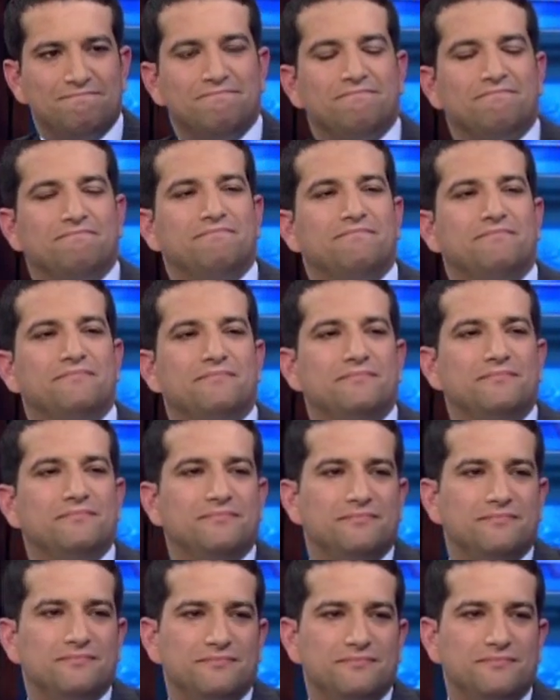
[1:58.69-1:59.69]
whose client
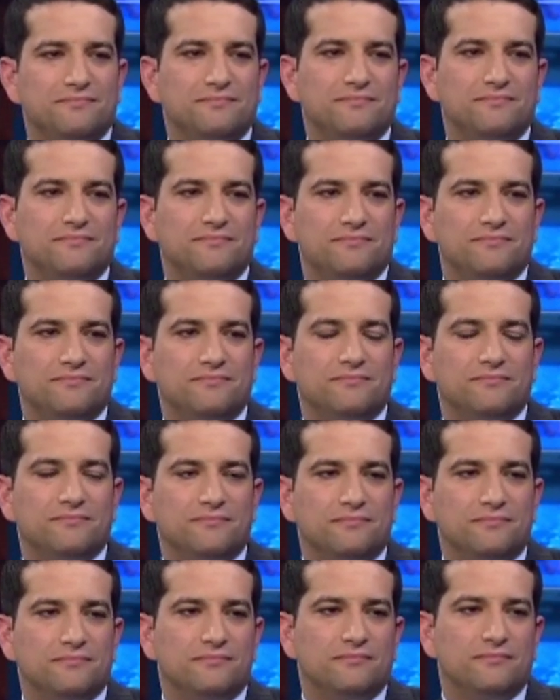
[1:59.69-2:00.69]
is considering
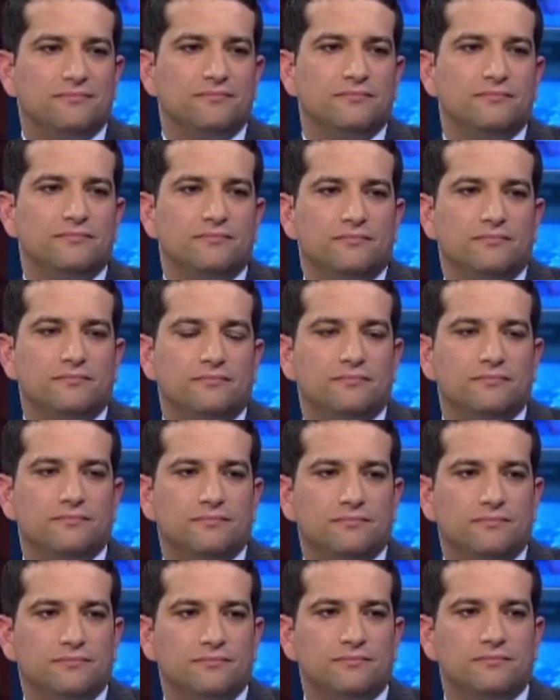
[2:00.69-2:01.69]
filing a lawsuit
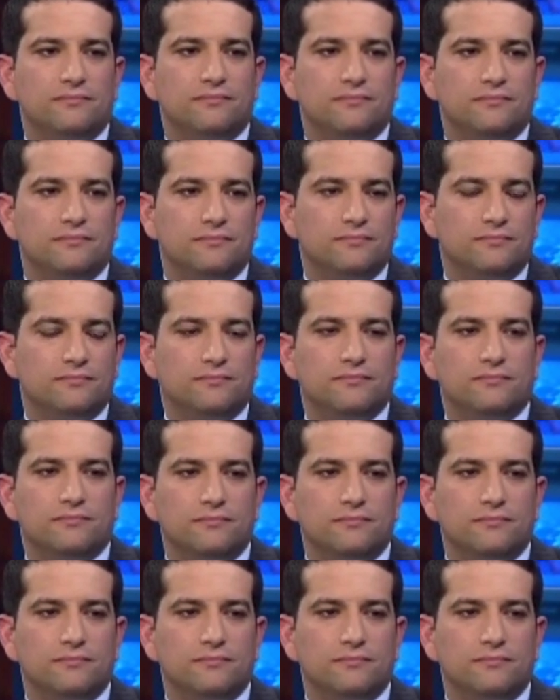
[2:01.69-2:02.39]
alleging discrimination.